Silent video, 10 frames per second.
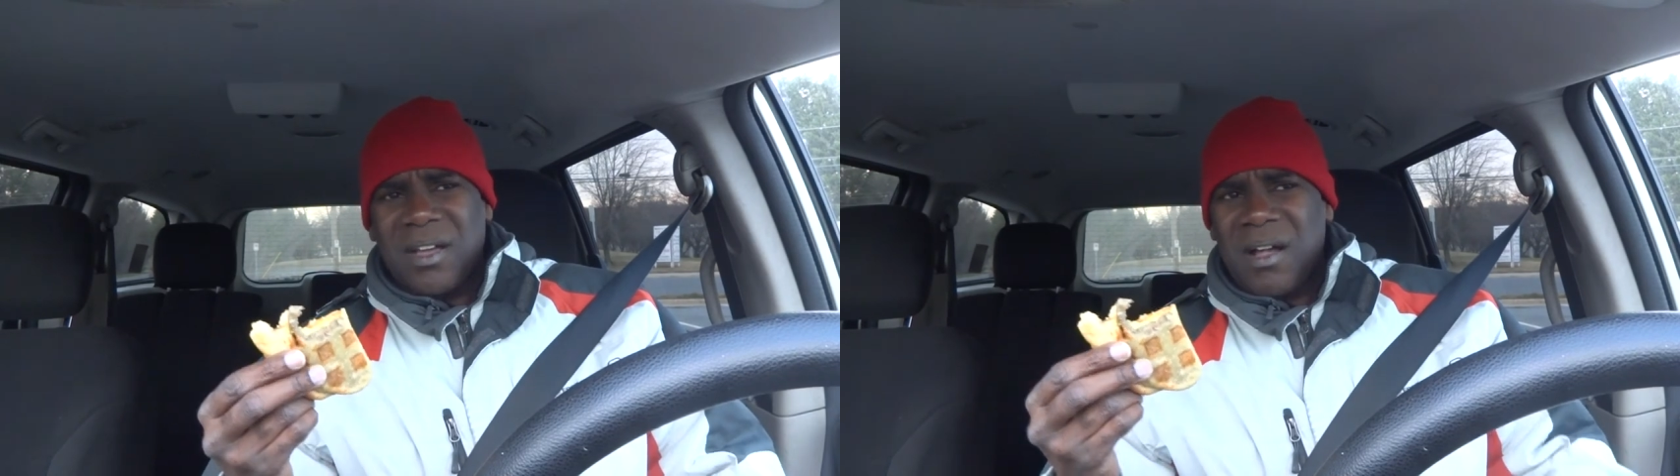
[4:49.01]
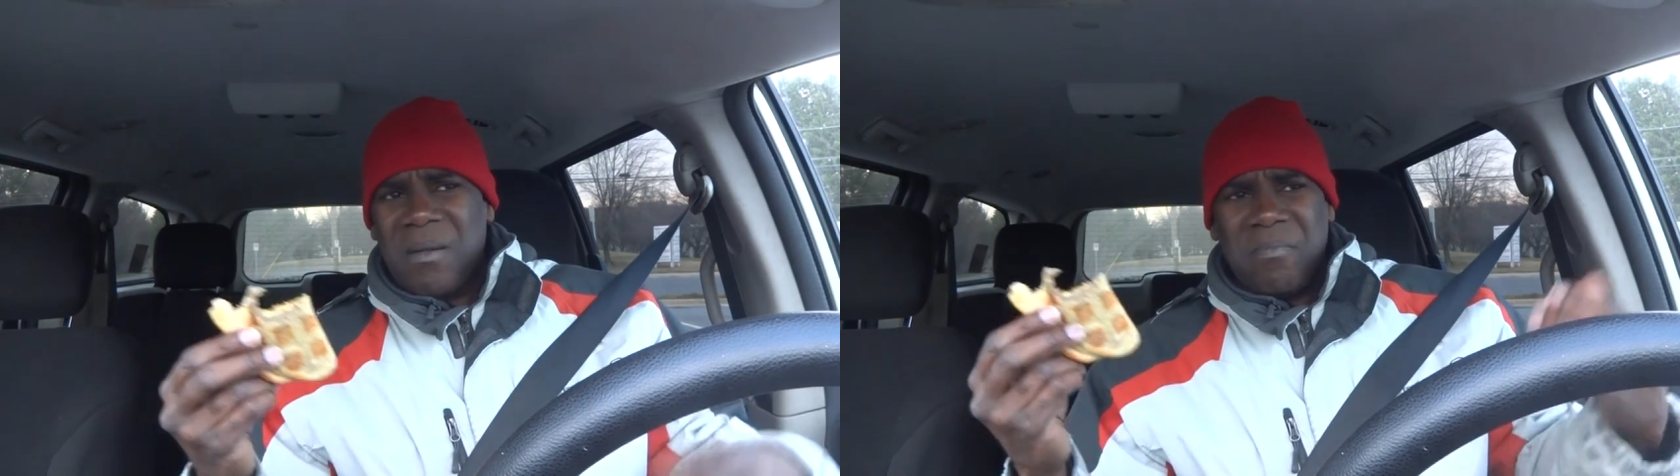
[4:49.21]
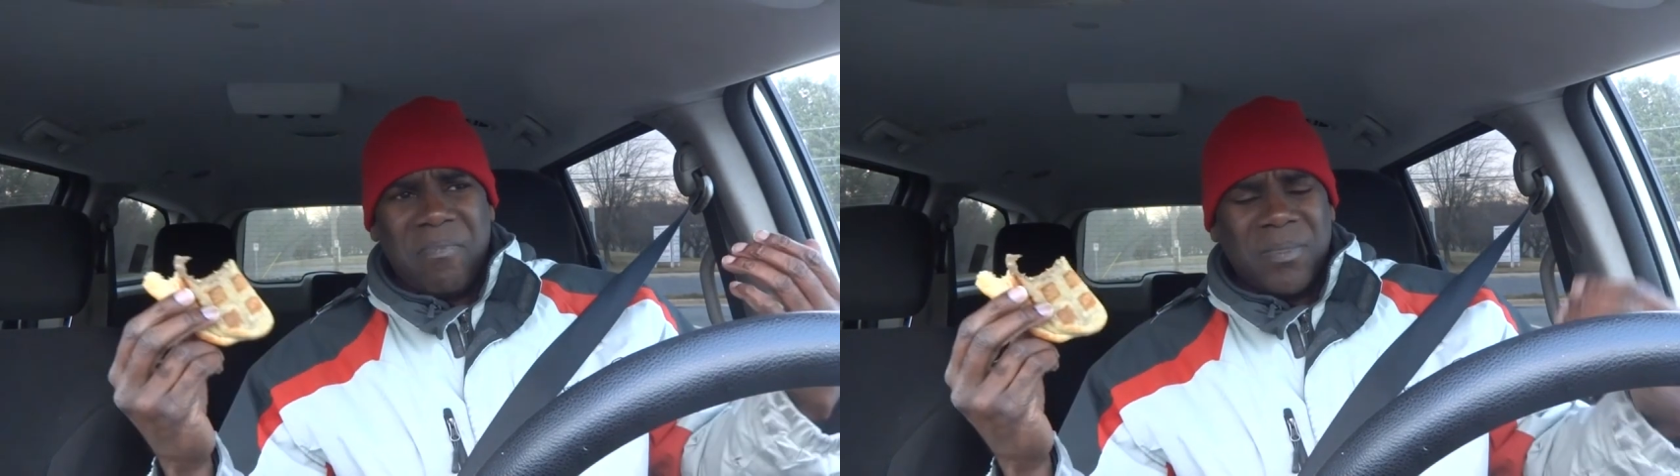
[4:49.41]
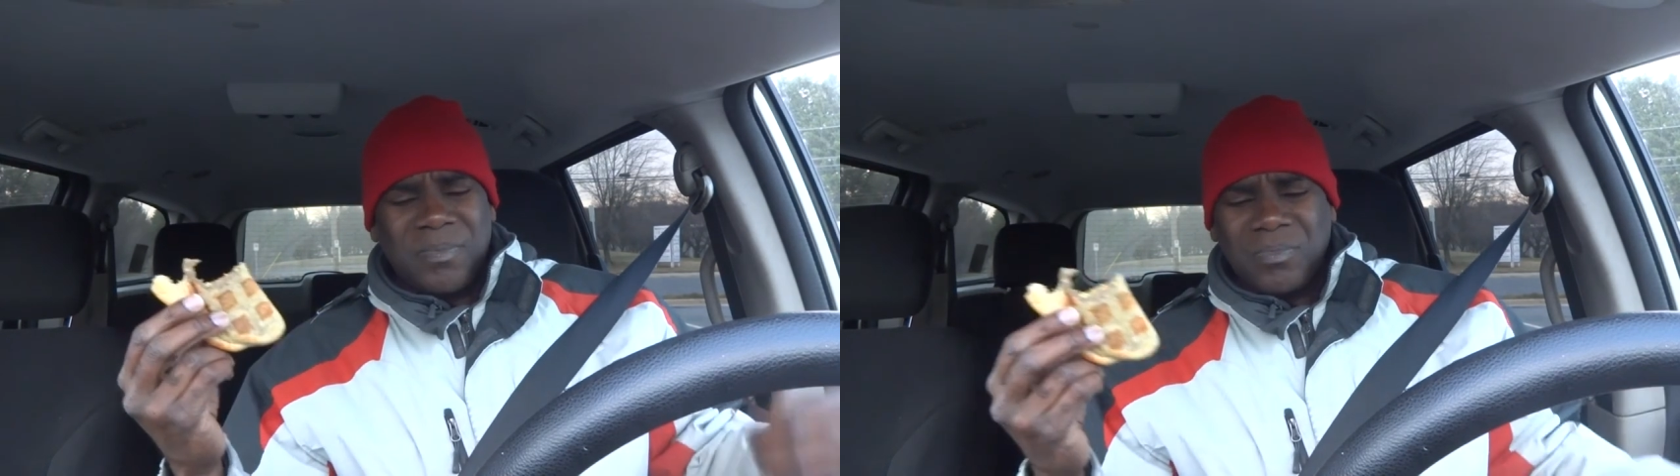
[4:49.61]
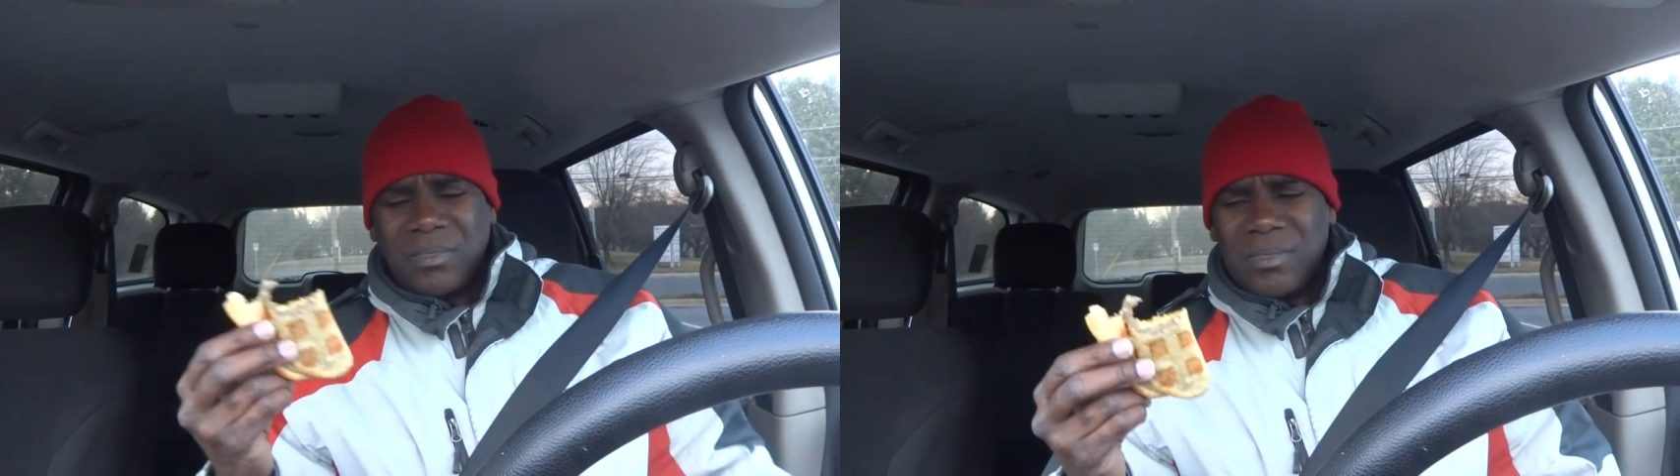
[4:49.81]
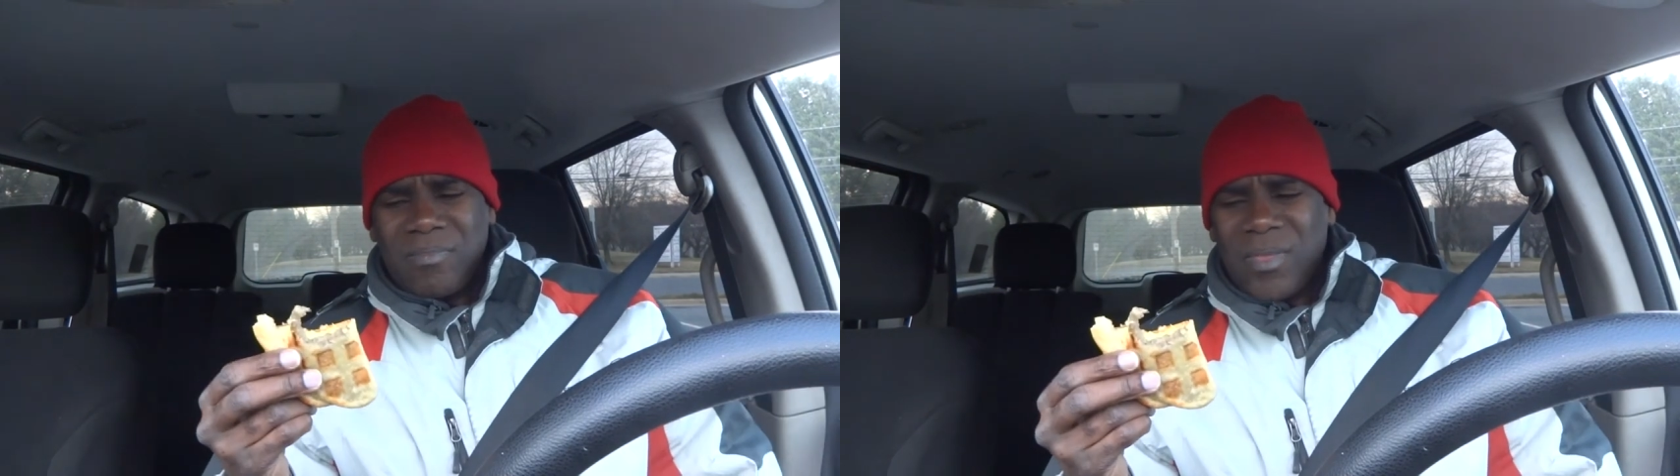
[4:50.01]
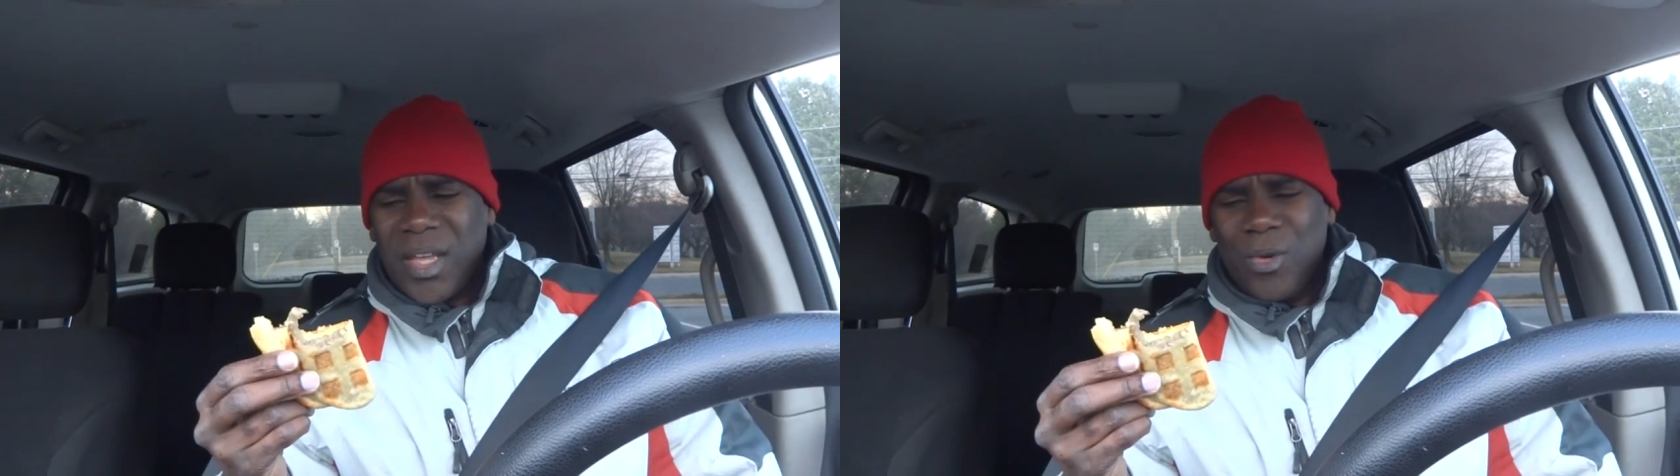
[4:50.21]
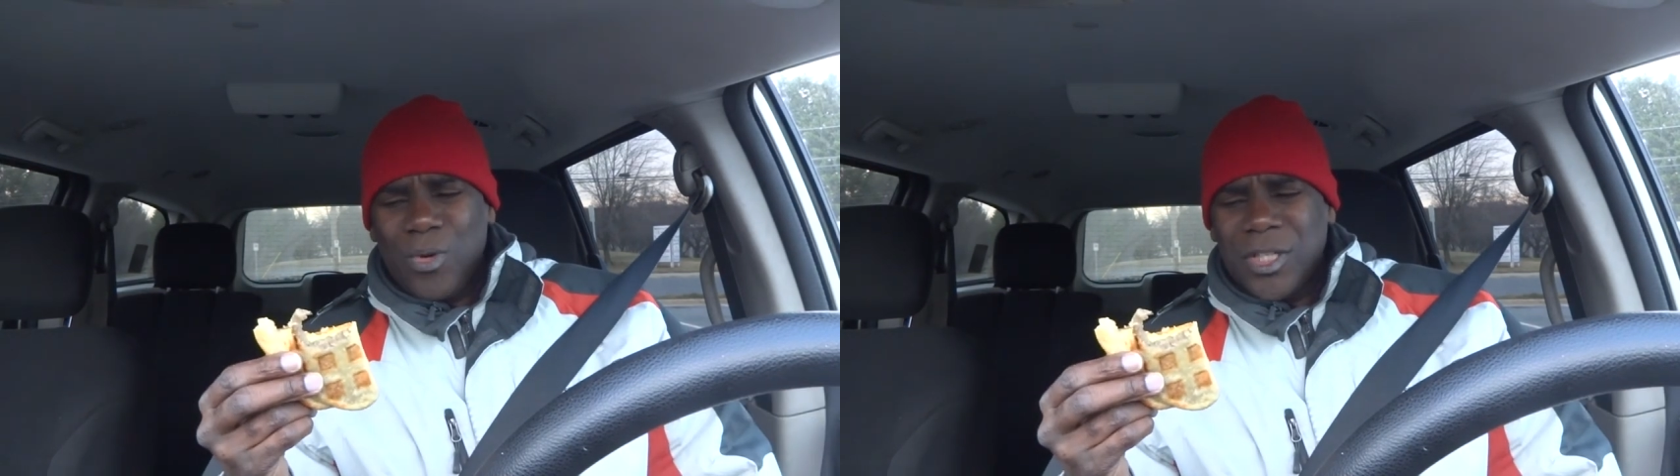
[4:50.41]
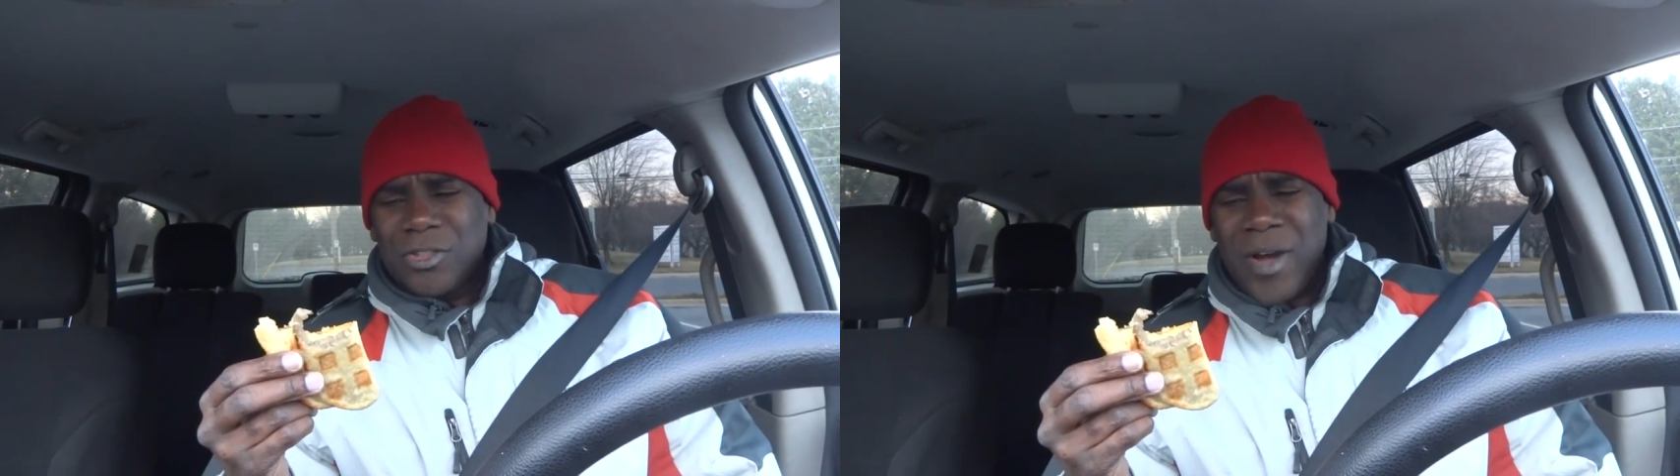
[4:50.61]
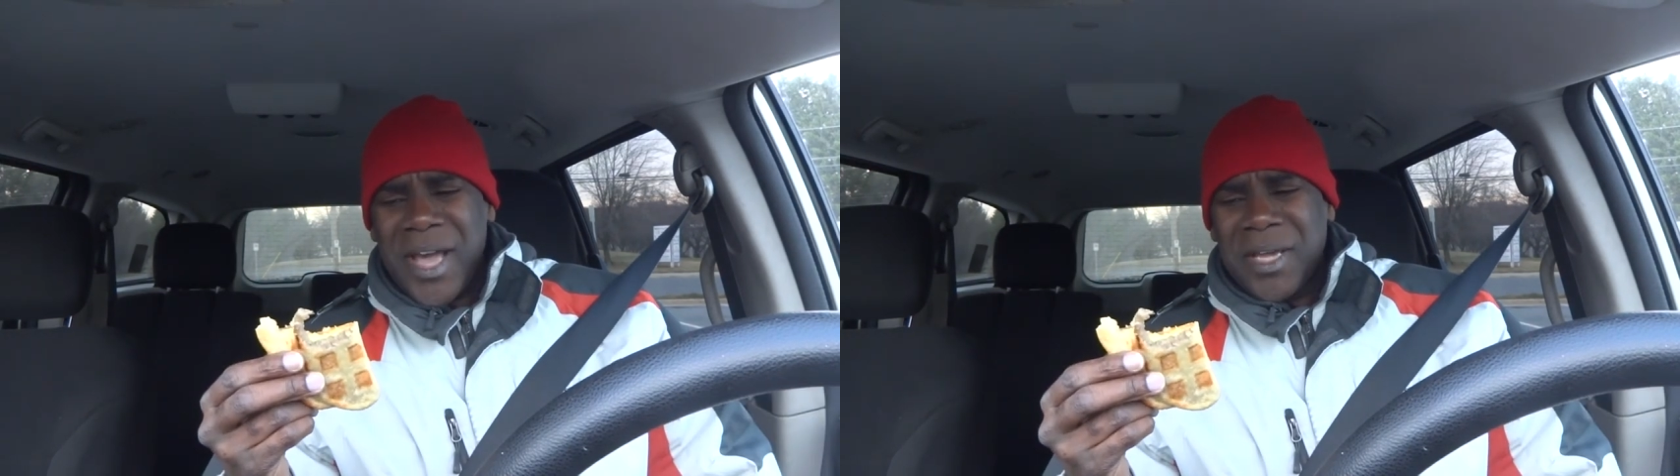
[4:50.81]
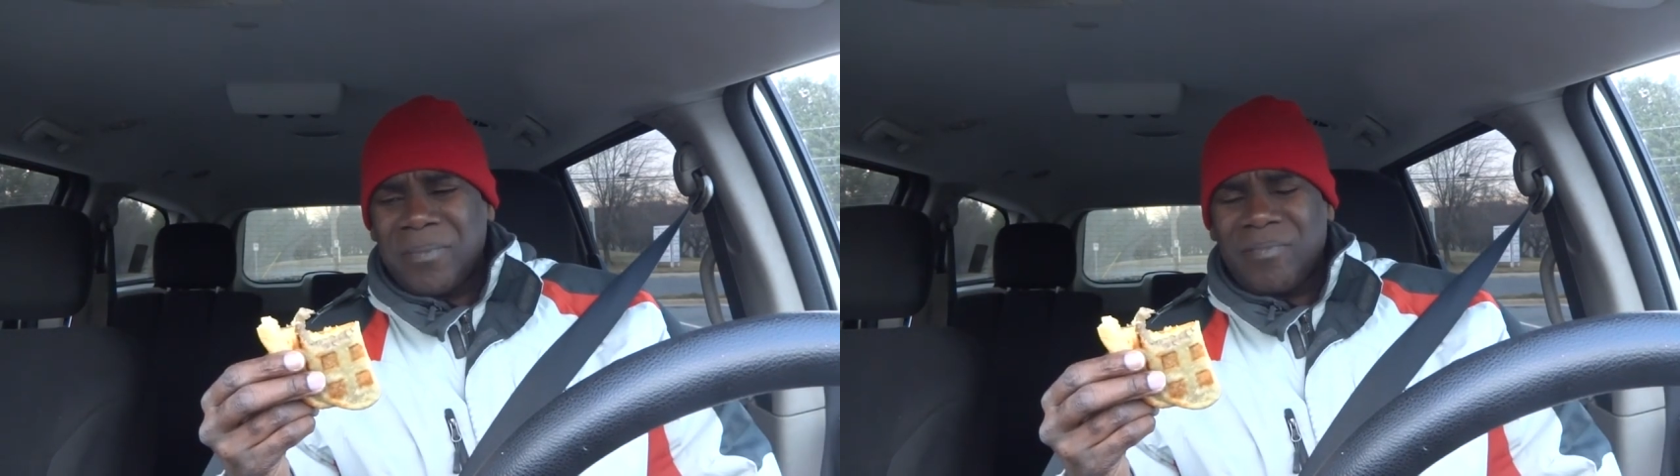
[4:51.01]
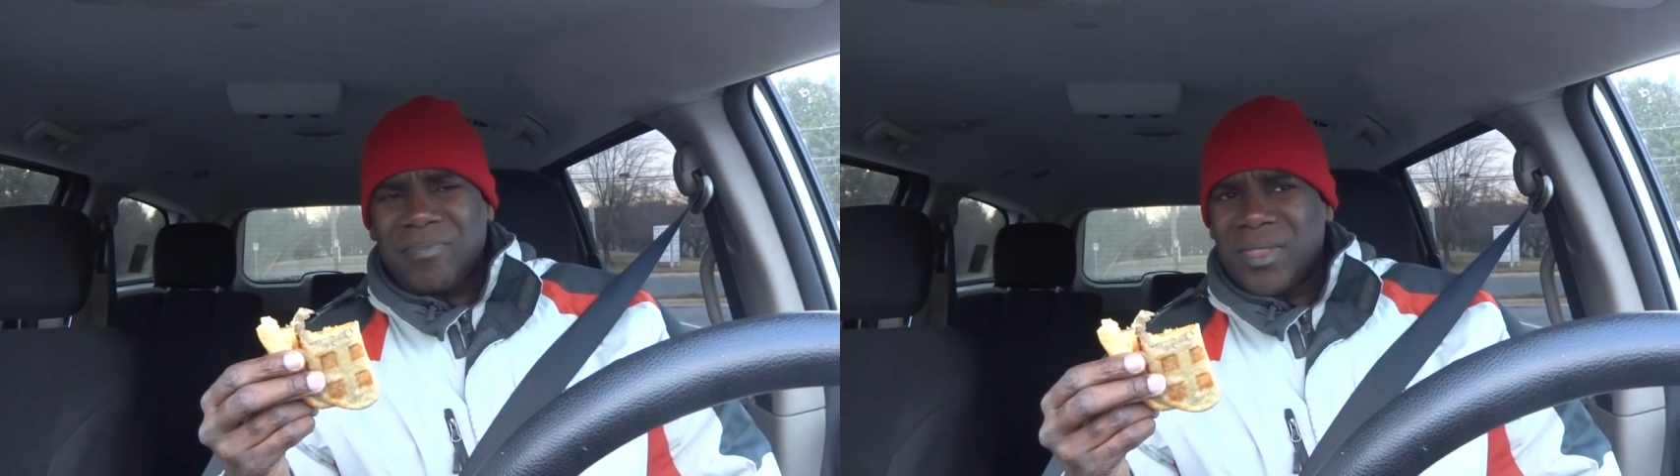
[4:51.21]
You want to try it?